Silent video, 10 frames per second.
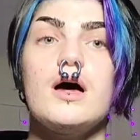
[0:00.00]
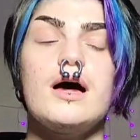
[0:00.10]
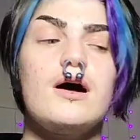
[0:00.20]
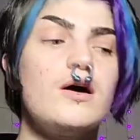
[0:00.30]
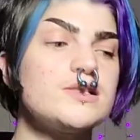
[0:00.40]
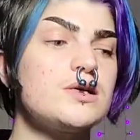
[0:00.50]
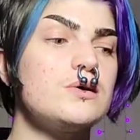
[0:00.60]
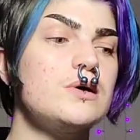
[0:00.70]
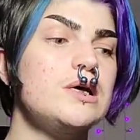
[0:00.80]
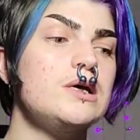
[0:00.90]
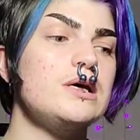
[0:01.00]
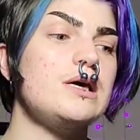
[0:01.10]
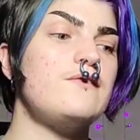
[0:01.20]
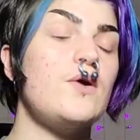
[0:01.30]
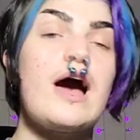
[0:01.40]
Also,
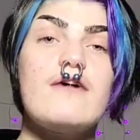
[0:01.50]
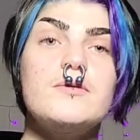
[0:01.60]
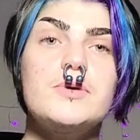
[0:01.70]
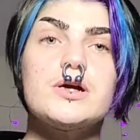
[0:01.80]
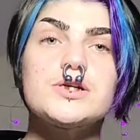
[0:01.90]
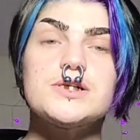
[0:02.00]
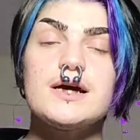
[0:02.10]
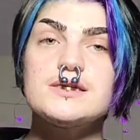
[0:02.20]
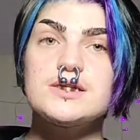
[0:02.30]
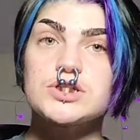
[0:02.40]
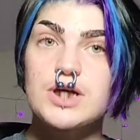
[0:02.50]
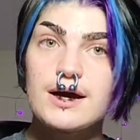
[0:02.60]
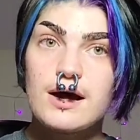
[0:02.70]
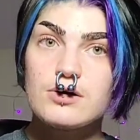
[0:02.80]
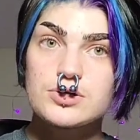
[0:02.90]
if you have a bigger chest,
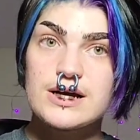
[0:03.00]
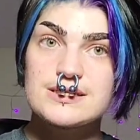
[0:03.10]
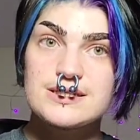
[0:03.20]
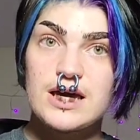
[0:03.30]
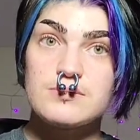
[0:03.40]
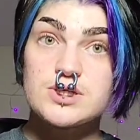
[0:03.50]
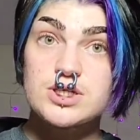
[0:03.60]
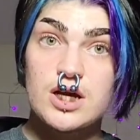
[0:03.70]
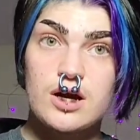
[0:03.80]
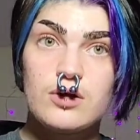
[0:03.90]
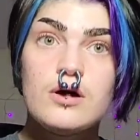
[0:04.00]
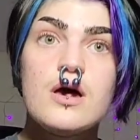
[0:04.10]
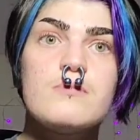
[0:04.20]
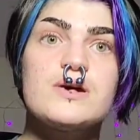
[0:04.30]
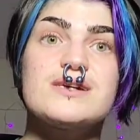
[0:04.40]
check out Trans Tape's channel
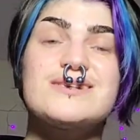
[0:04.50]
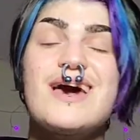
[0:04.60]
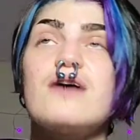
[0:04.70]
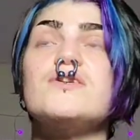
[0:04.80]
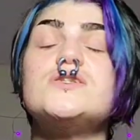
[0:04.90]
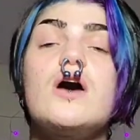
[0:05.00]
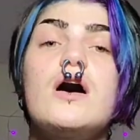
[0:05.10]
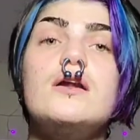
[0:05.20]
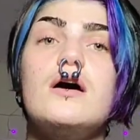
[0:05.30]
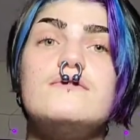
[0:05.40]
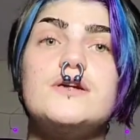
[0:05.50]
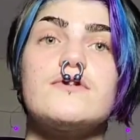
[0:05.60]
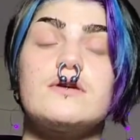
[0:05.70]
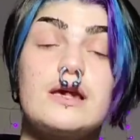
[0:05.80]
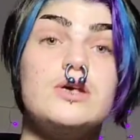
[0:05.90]
because they have a ton of
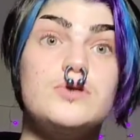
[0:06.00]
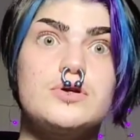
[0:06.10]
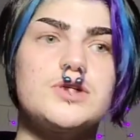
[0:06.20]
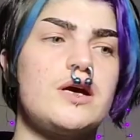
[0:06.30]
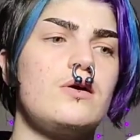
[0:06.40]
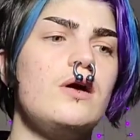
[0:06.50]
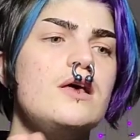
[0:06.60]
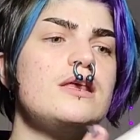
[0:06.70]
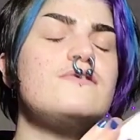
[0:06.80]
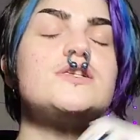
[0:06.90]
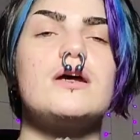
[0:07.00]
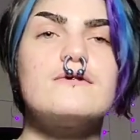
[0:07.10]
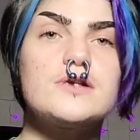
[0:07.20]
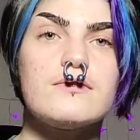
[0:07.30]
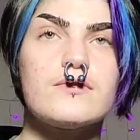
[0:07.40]
different, like YouTube channel, they have a
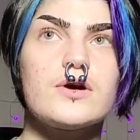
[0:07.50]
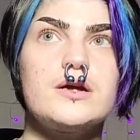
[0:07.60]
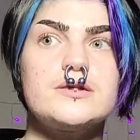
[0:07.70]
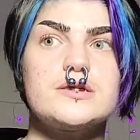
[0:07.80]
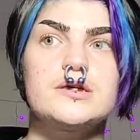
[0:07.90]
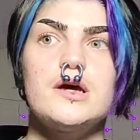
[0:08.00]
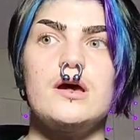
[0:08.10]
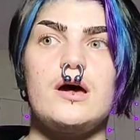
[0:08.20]
ton of different